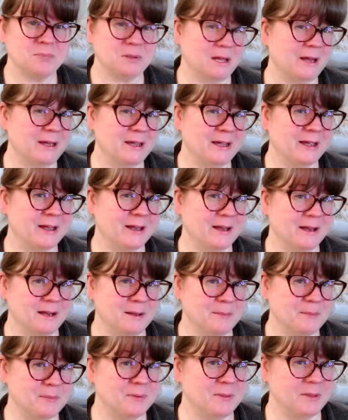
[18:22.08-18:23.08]
plying
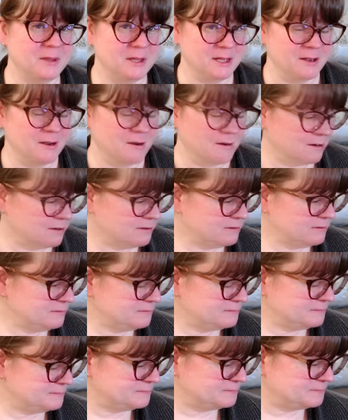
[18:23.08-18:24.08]
up the yarn,
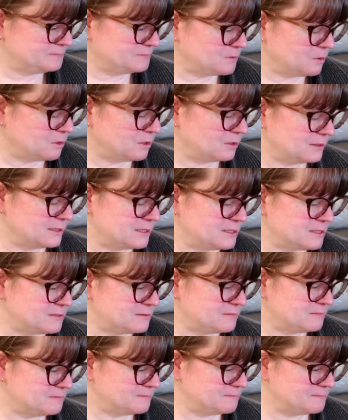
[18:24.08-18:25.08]
or at
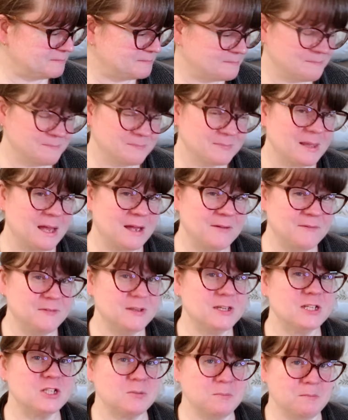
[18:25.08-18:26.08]
least I
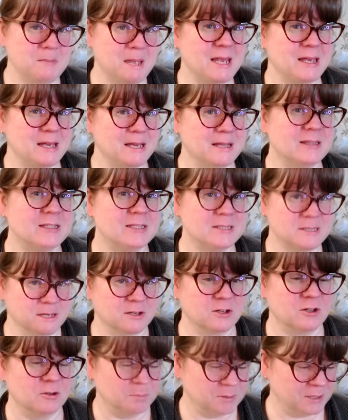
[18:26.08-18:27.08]
finished making the
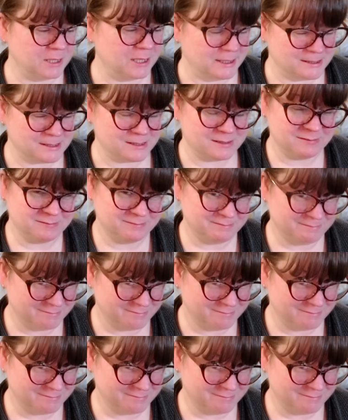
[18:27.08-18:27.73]
single plies.